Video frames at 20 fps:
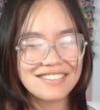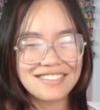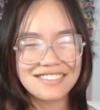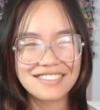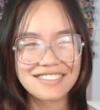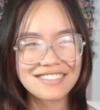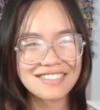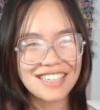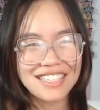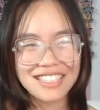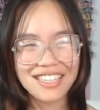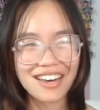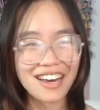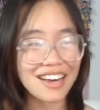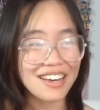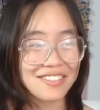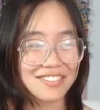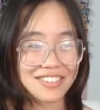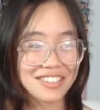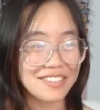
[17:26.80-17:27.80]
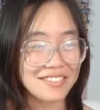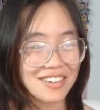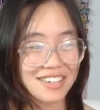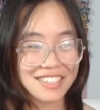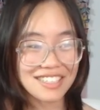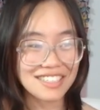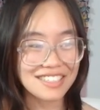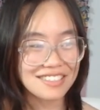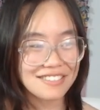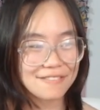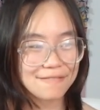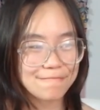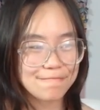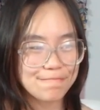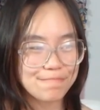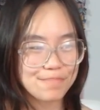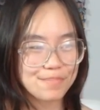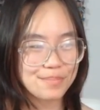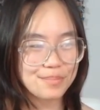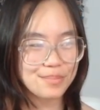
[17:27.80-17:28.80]
that's how I feel about it.
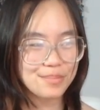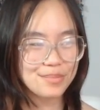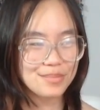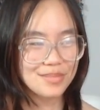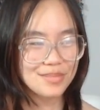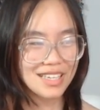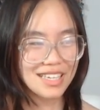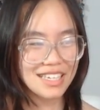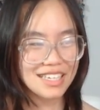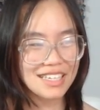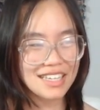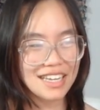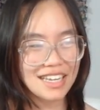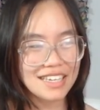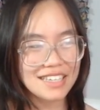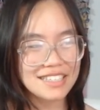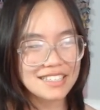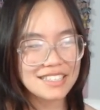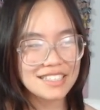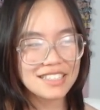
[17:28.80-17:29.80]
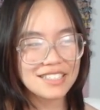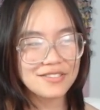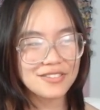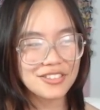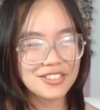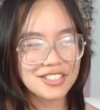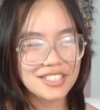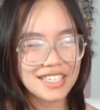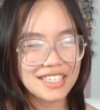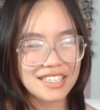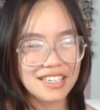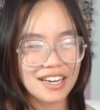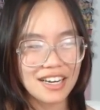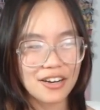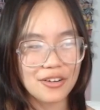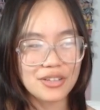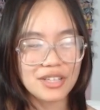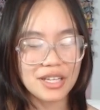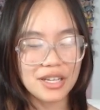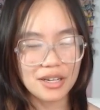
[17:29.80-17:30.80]
And like, it just feels like
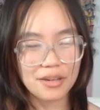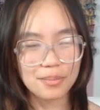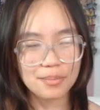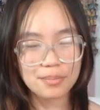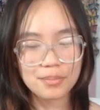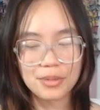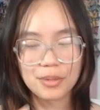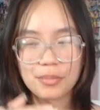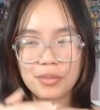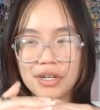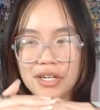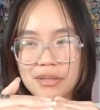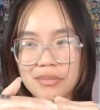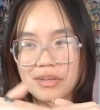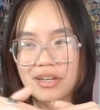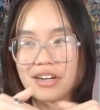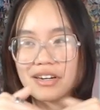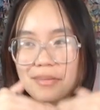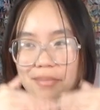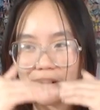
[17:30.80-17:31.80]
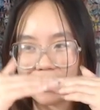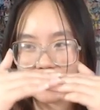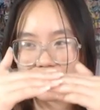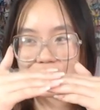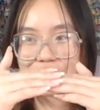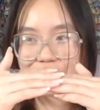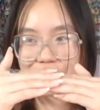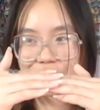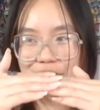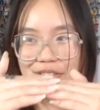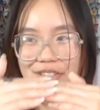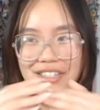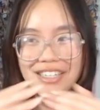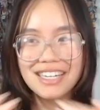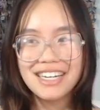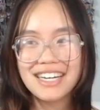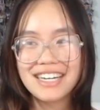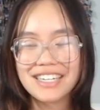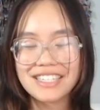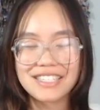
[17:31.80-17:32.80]
they're putting me on a pedestal,
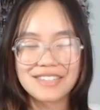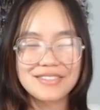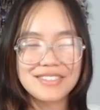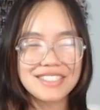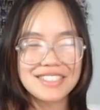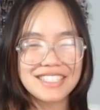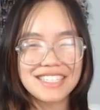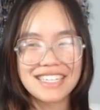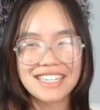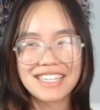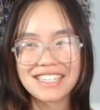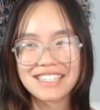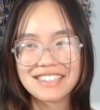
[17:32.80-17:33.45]
because I'm just like,